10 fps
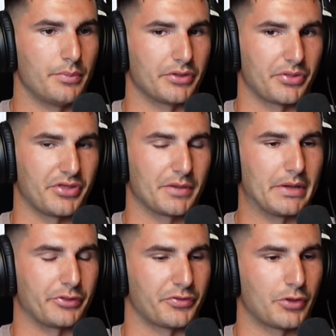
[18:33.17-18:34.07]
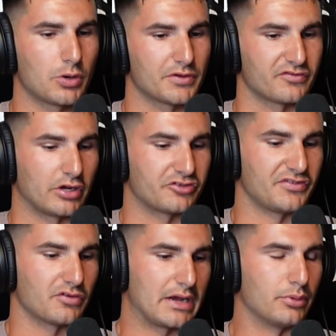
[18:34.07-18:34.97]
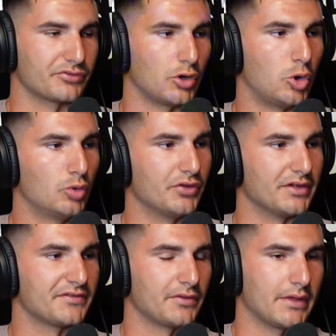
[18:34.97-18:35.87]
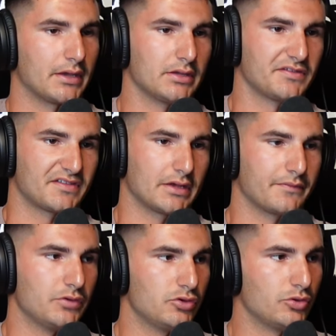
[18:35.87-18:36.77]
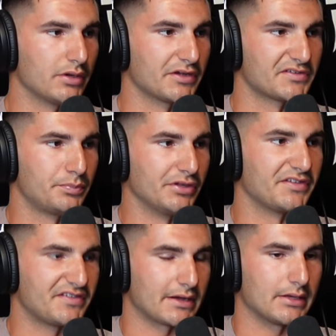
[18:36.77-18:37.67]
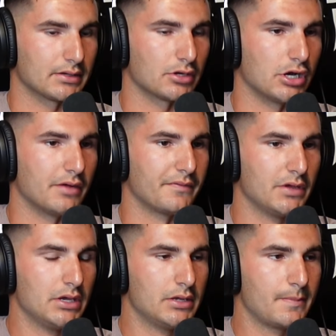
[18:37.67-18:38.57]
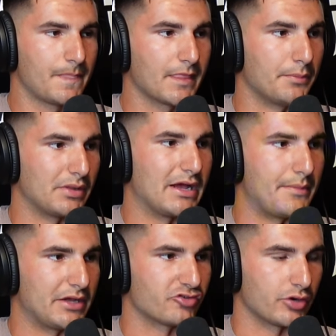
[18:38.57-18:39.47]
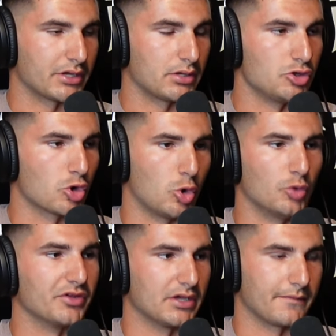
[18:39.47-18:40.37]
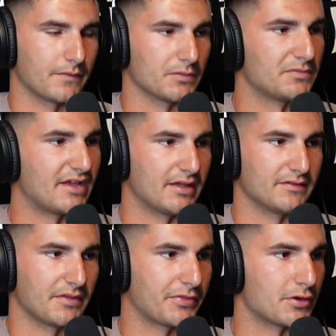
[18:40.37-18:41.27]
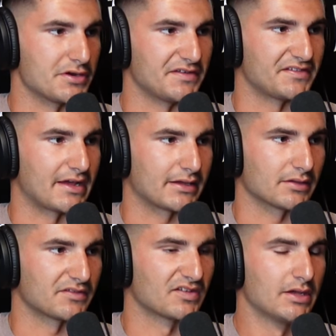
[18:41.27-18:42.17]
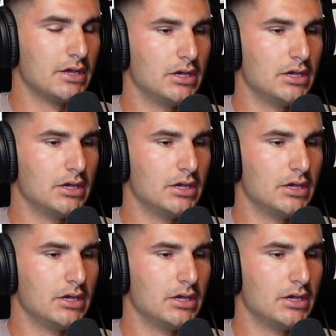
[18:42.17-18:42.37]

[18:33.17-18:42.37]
But the thing about the thrower stretch is you're able to hold it. So then instead of you doing a split second of a plyometric, you're holding it for 10 to 30 seconds.